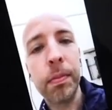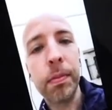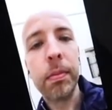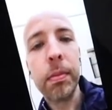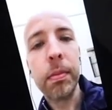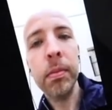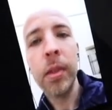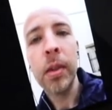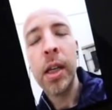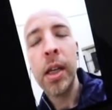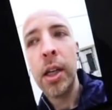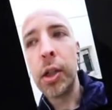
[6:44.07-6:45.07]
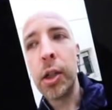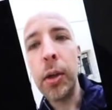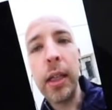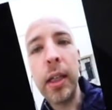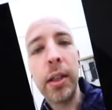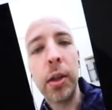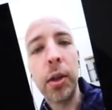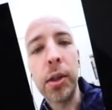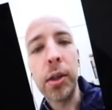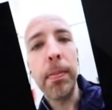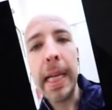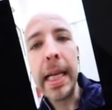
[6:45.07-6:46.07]
Wow. So it, so it was
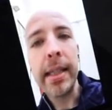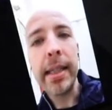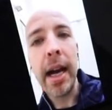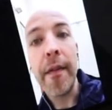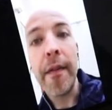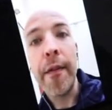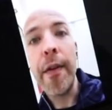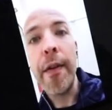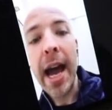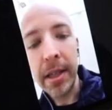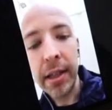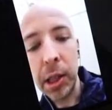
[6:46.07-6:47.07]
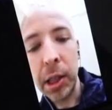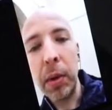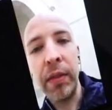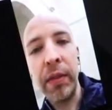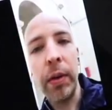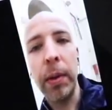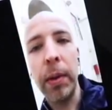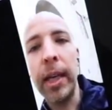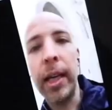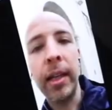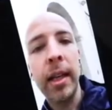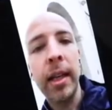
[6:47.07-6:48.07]
amazing how fast it went from like,